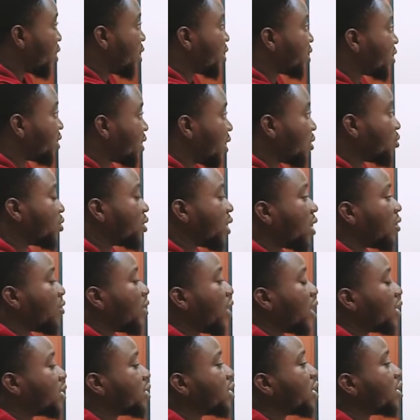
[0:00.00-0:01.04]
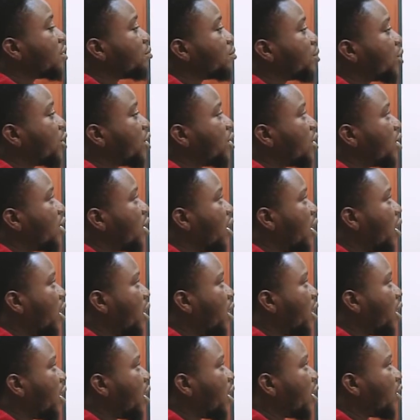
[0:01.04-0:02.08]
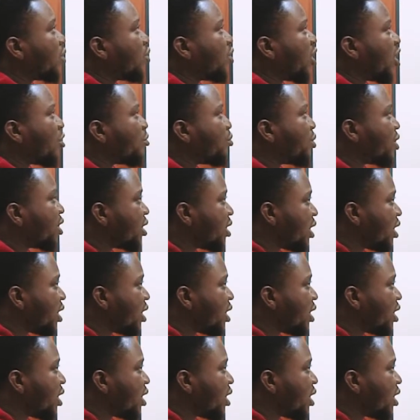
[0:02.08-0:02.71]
years down now, and you have been